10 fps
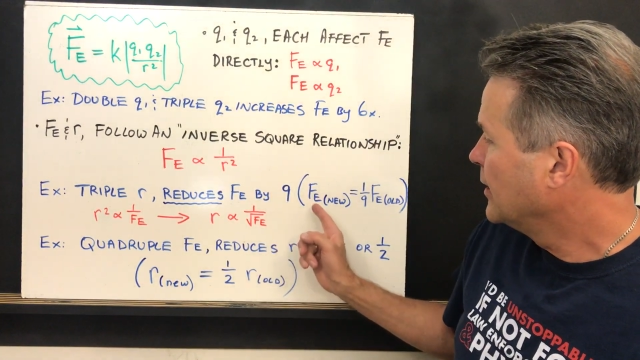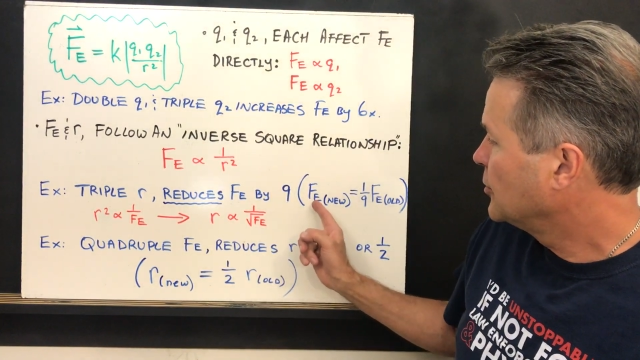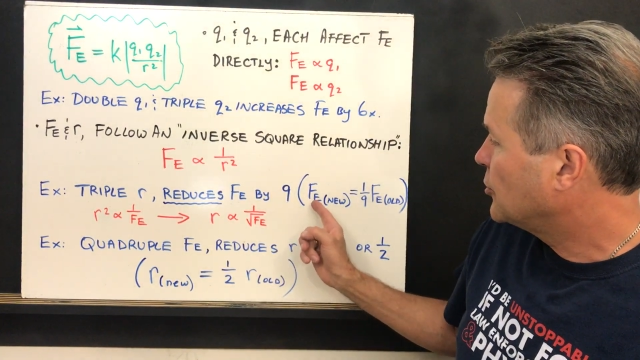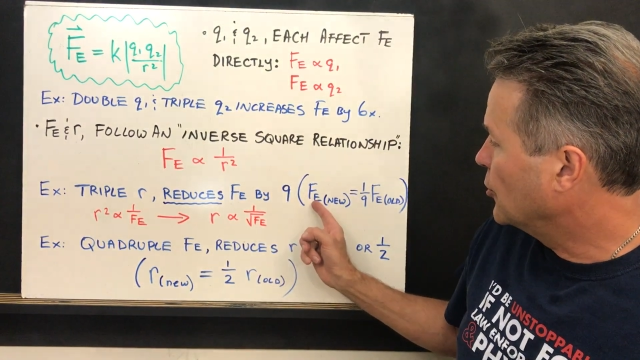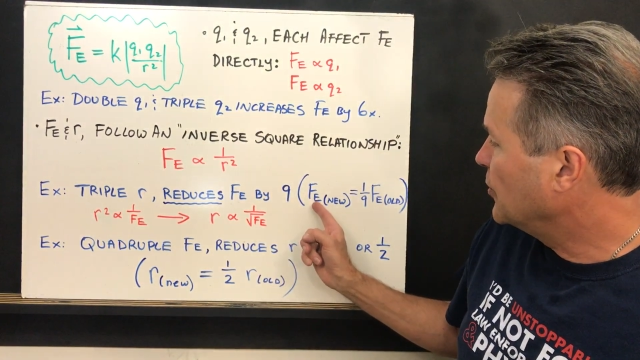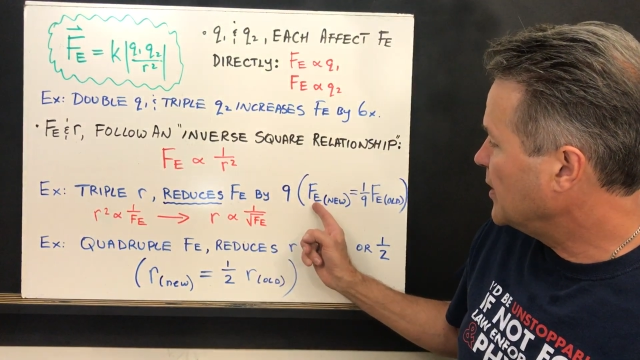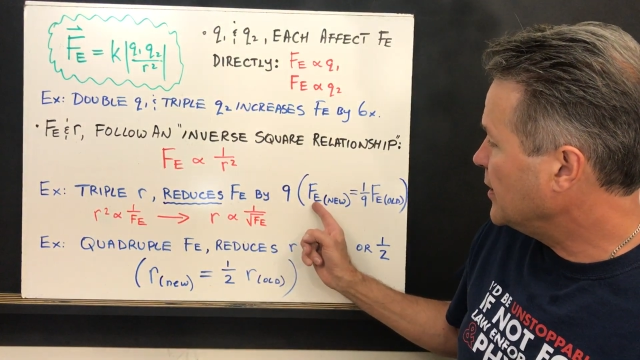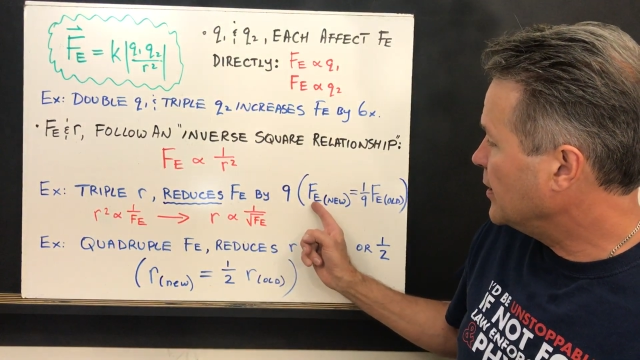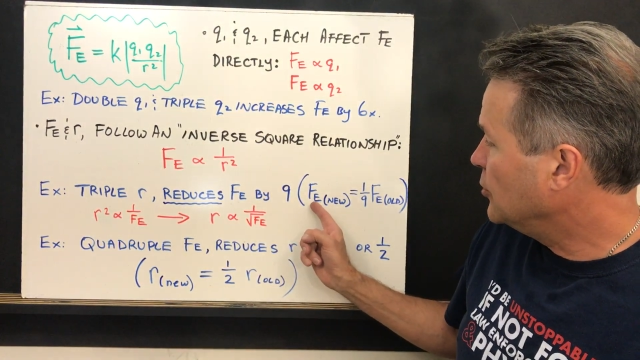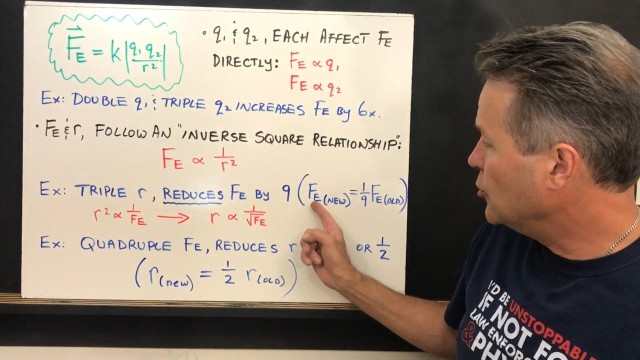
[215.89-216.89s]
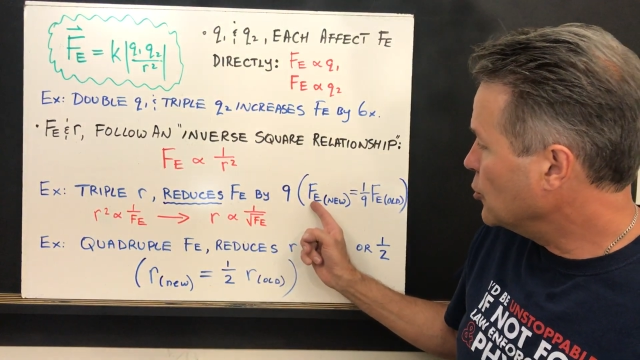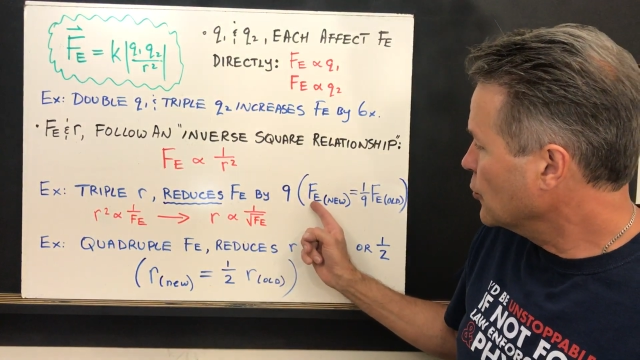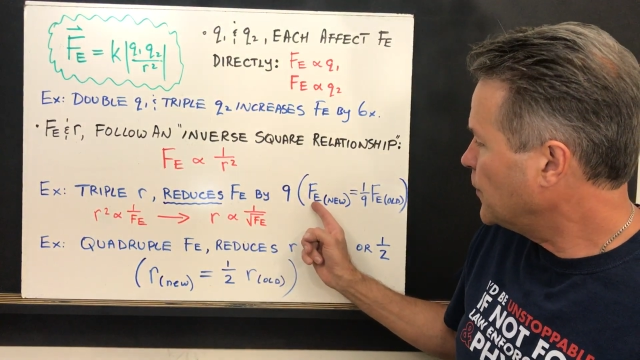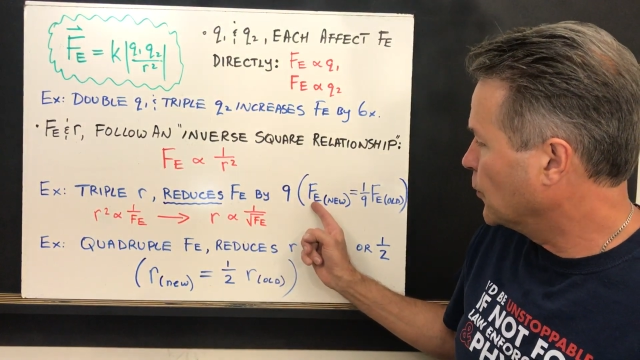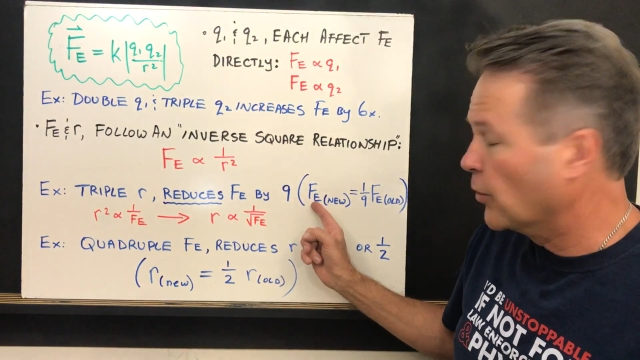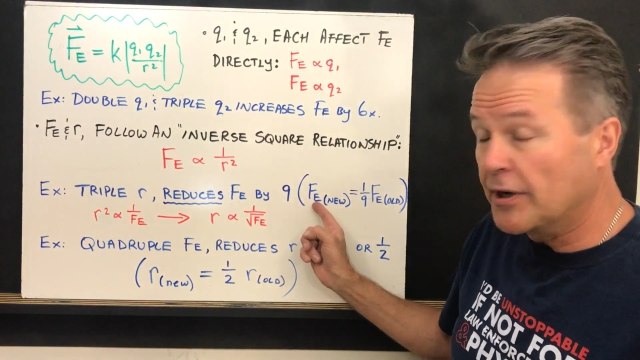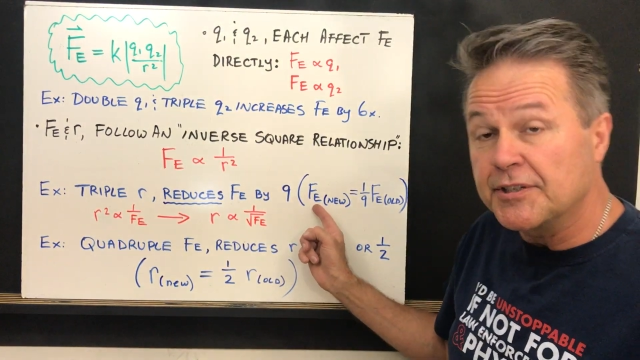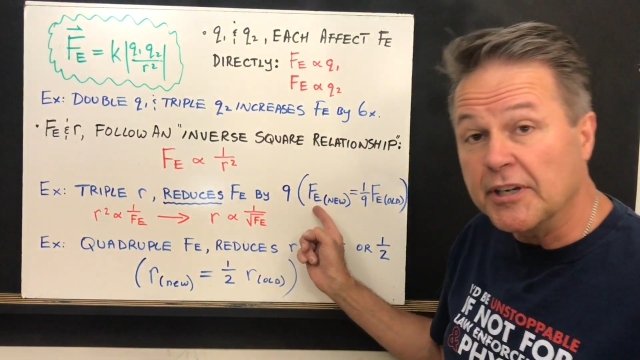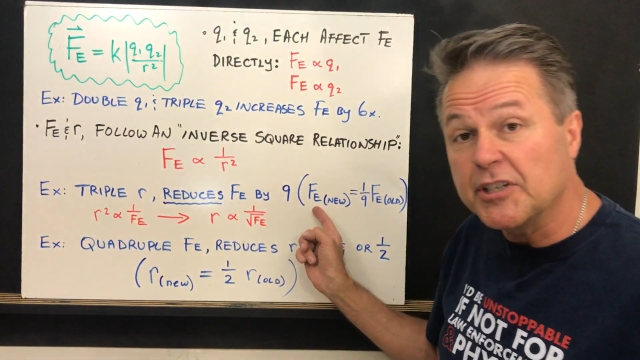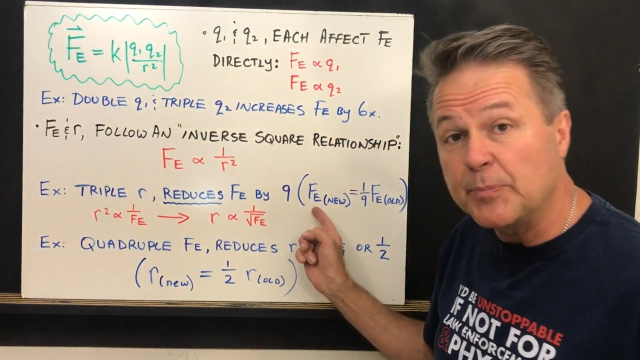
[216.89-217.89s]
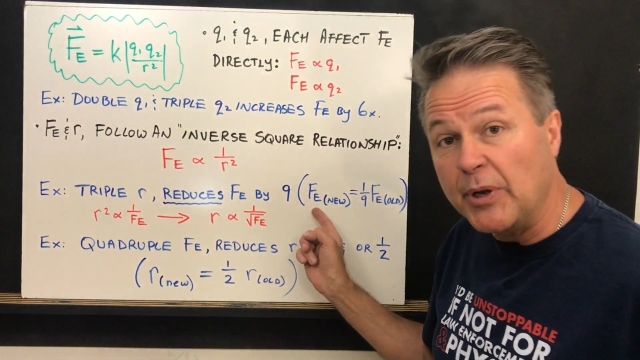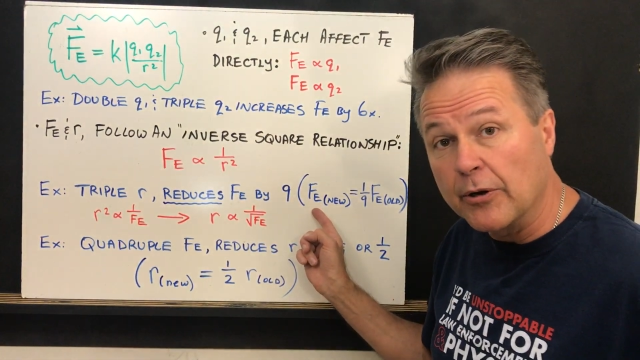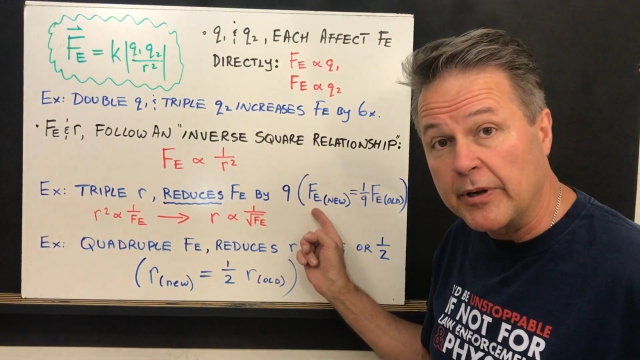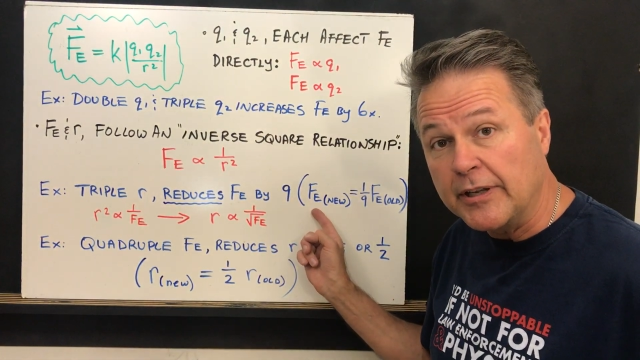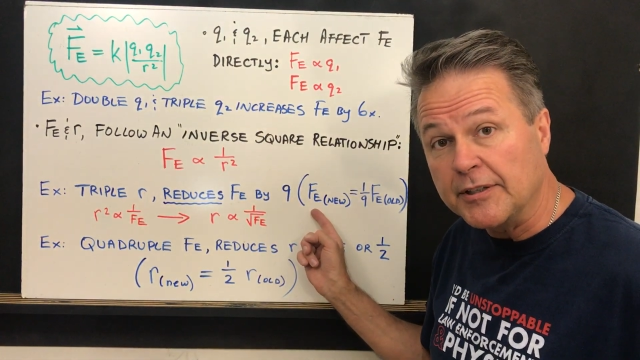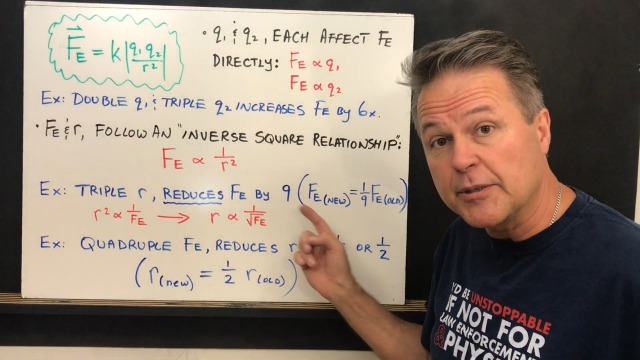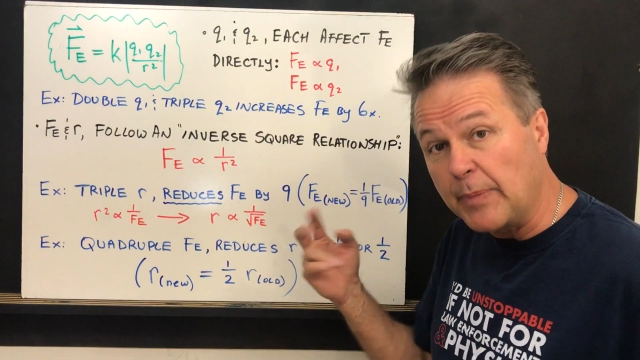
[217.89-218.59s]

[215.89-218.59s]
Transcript: So the new force experienced